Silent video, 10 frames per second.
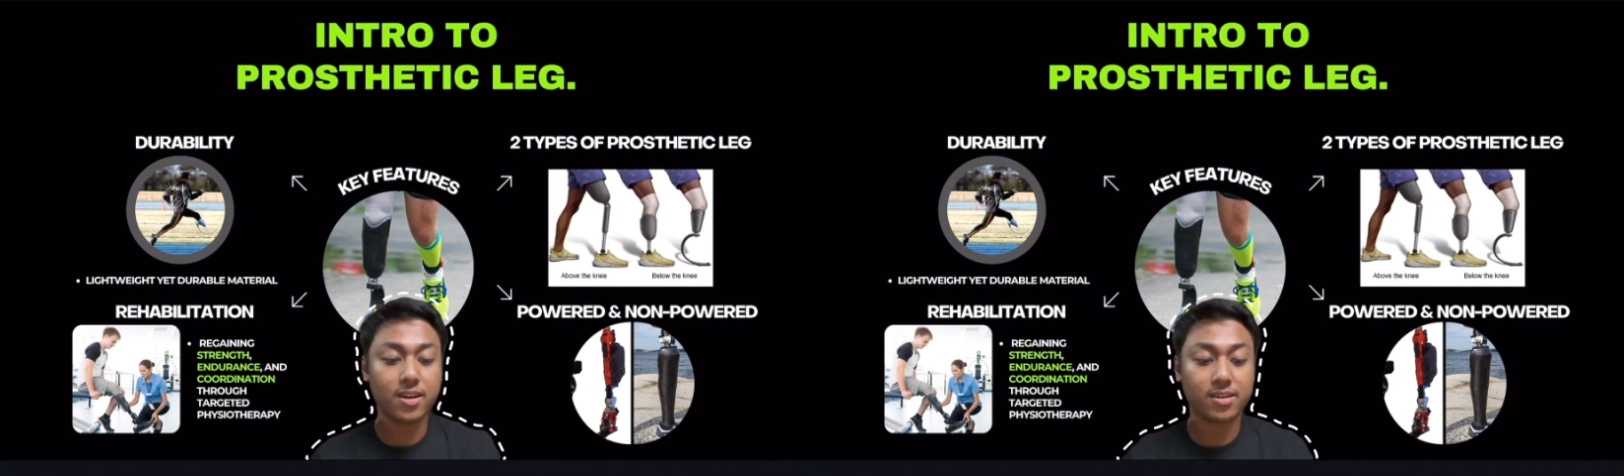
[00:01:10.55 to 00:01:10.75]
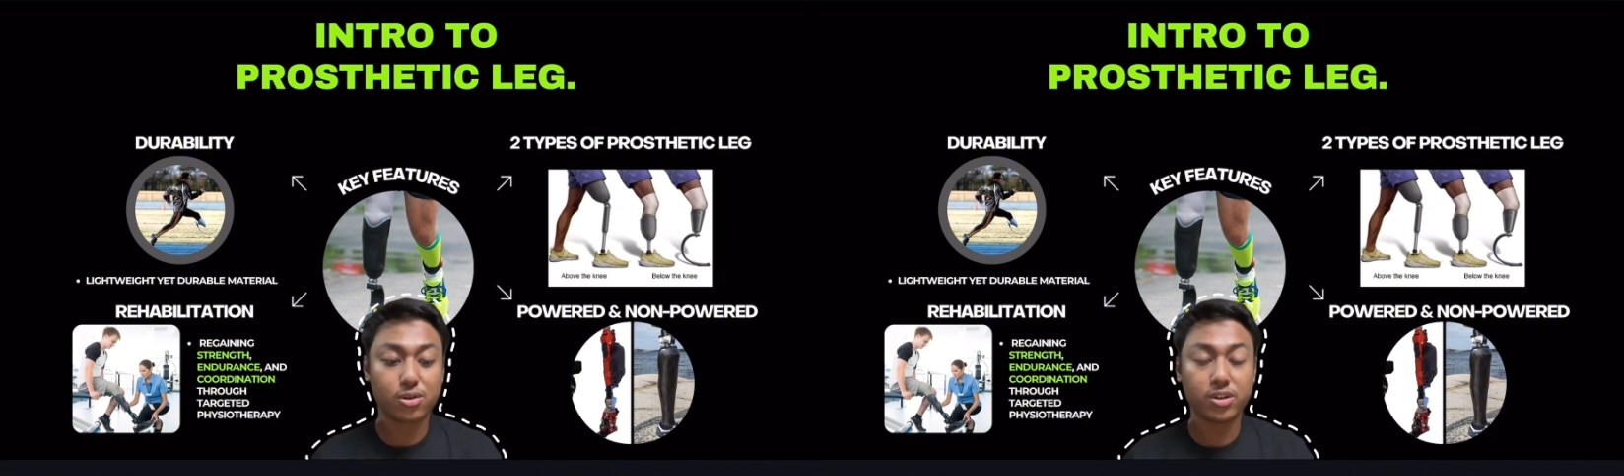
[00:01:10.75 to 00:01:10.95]

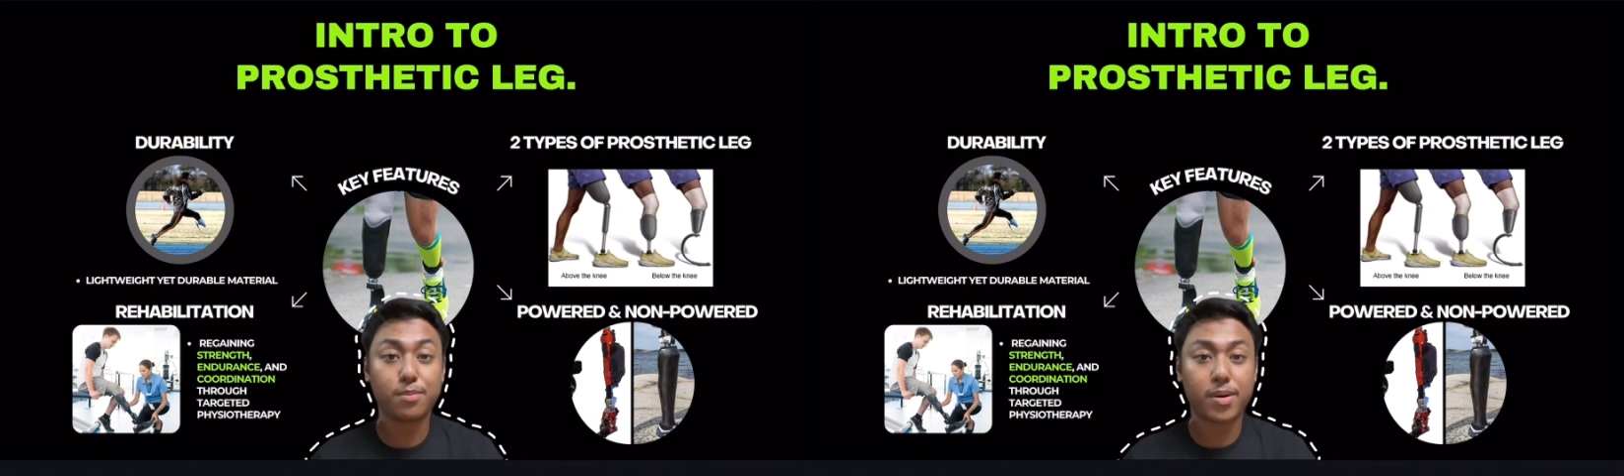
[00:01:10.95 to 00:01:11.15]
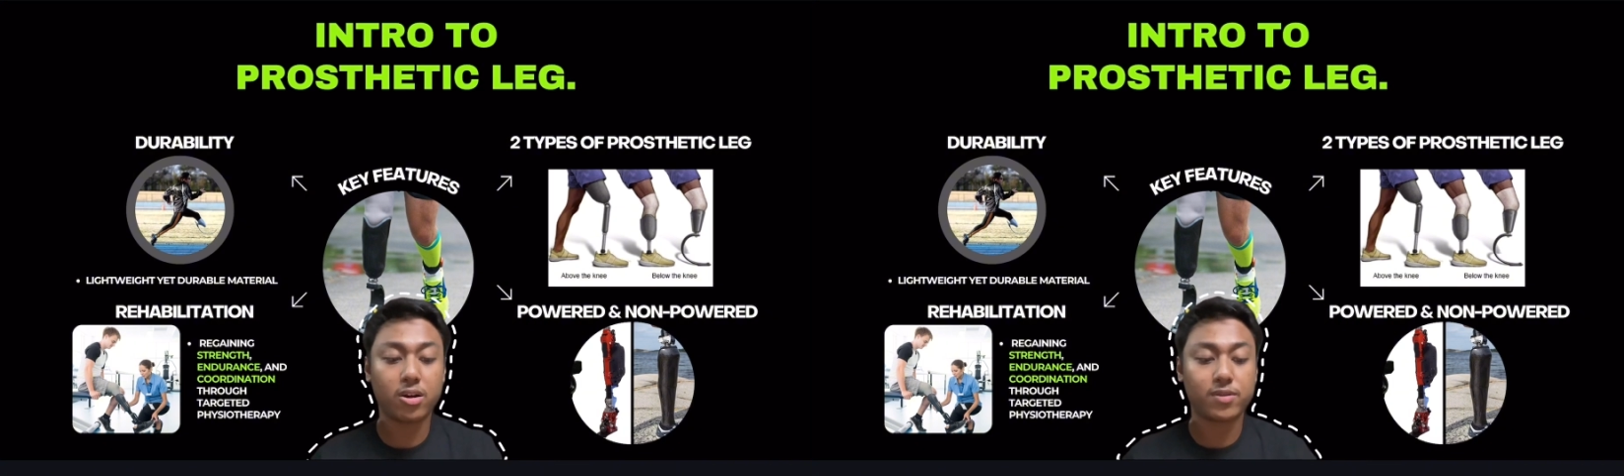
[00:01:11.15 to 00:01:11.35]
is a crucial
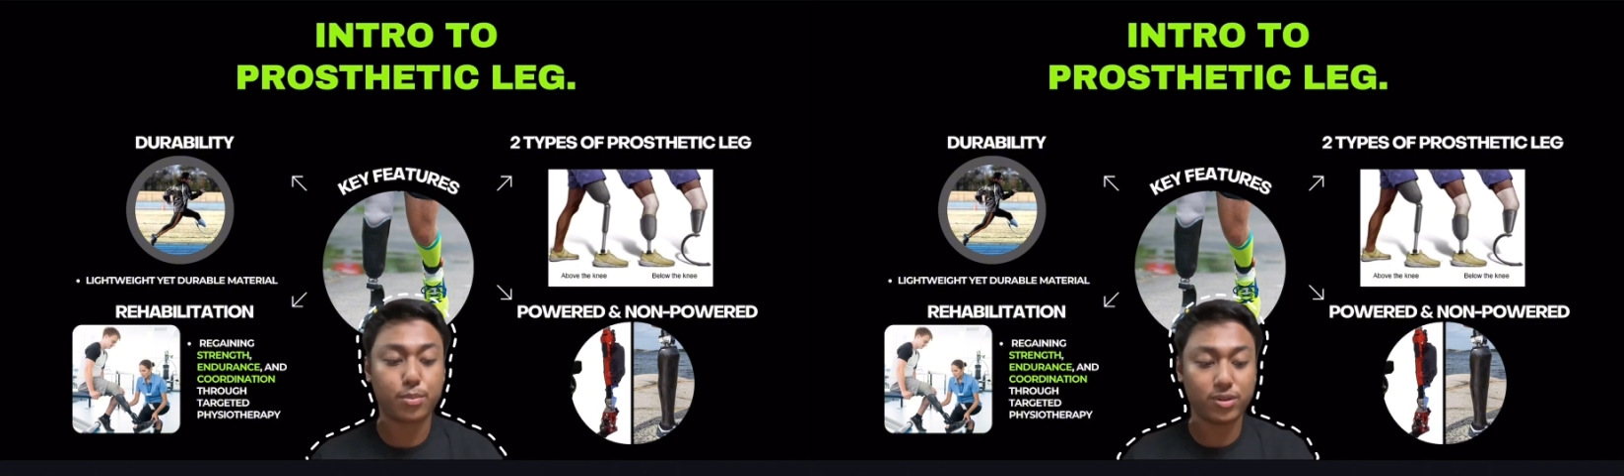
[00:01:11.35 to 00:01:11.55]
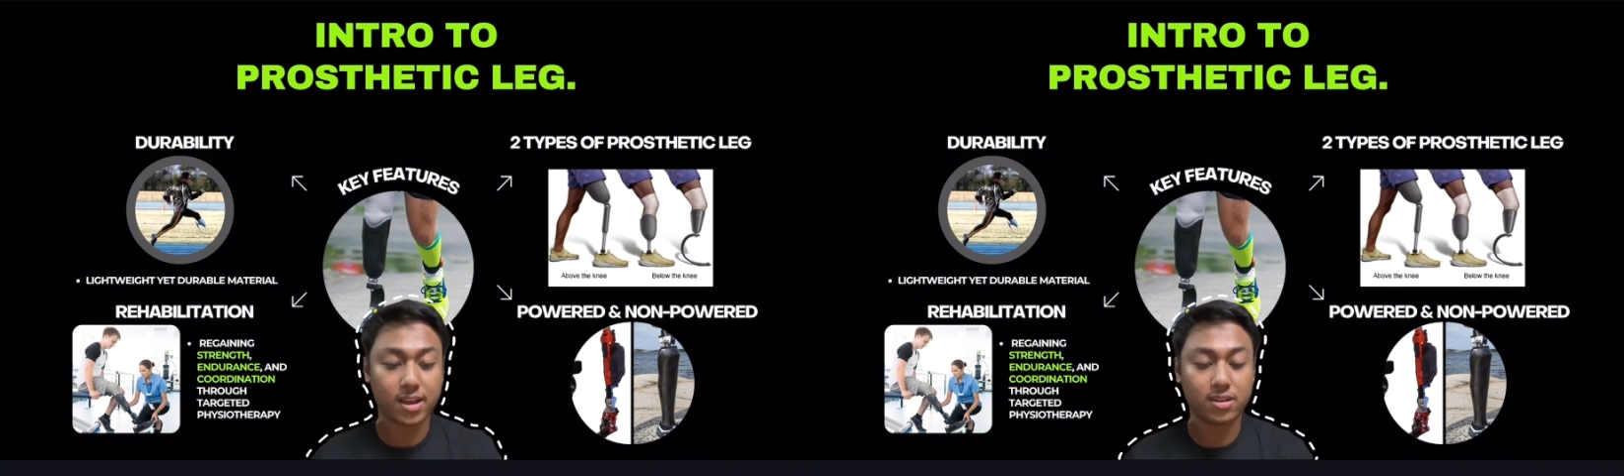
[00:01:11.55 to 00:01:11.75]
part of the
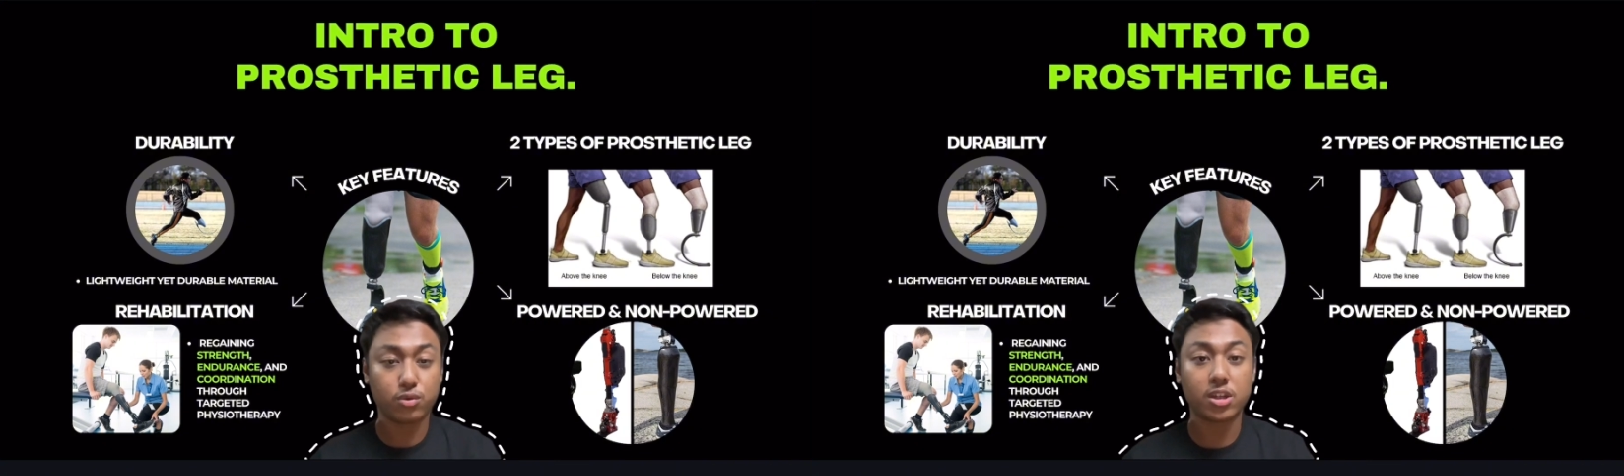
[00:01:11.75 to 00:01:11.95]
process which